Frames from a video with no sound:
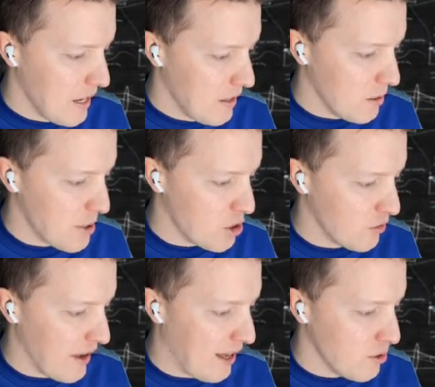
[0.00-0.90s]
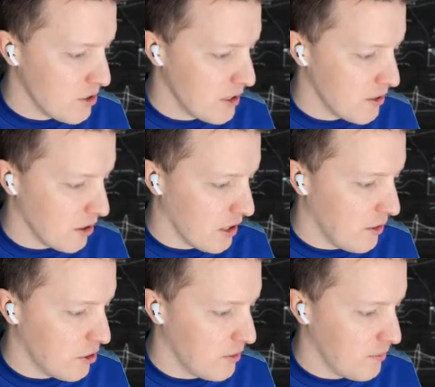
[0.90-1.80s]
The measure values that's on
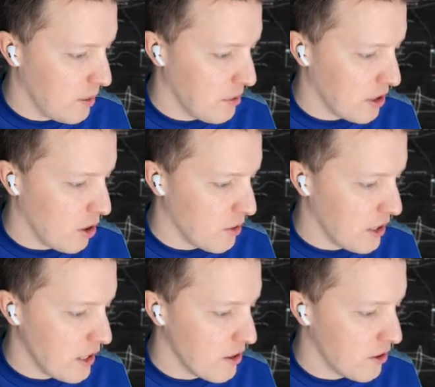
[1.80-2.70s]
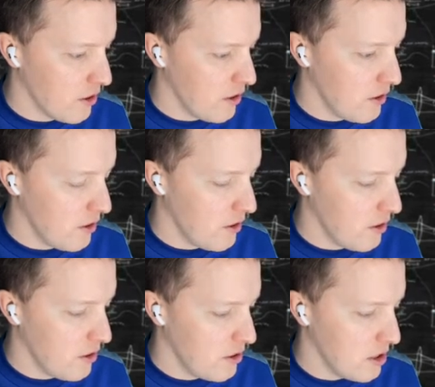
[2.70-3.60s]
color, I'm going to go here
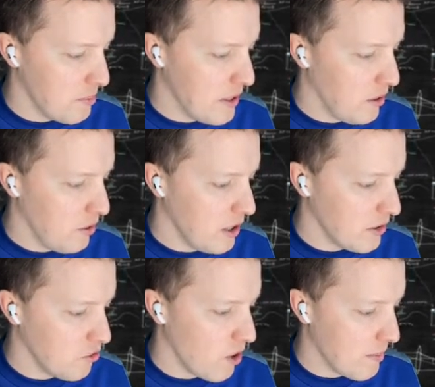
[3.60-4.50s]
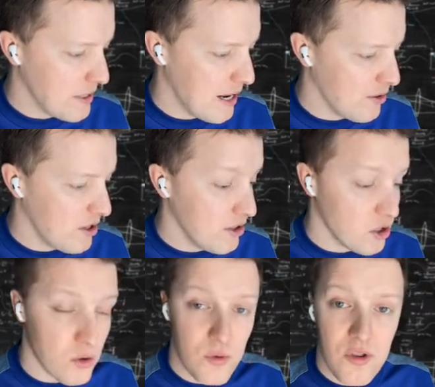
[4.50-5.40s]
to the pill, hit the drop down,
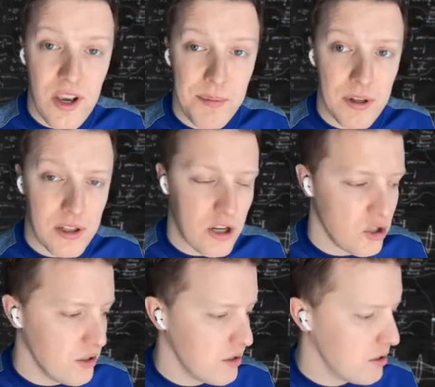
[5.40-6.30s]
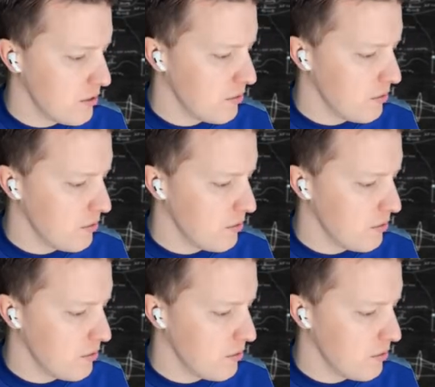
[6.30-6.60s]
use separate legends.